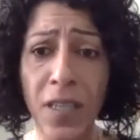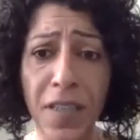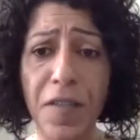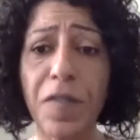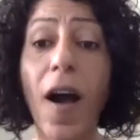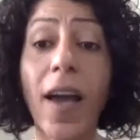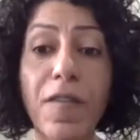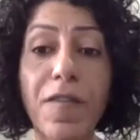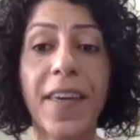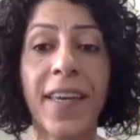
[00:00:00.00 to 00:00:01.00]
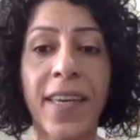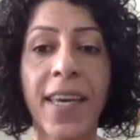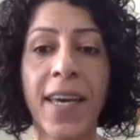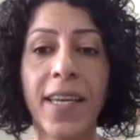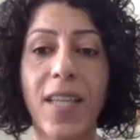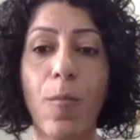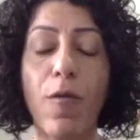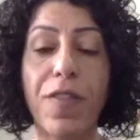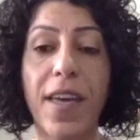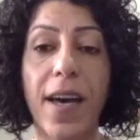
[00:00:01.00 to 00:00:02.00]
reviving some
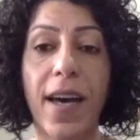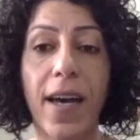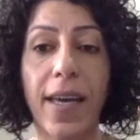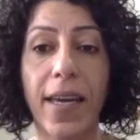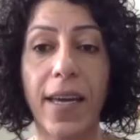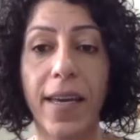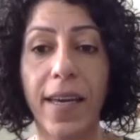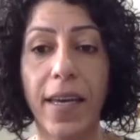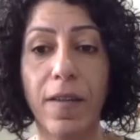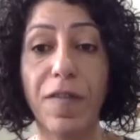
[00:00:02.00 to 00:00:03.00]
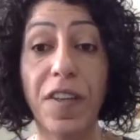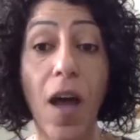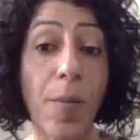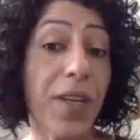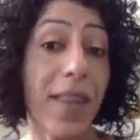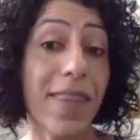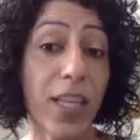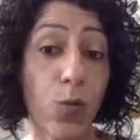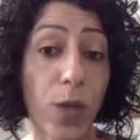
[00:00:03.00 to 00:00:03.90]
of the phenomena that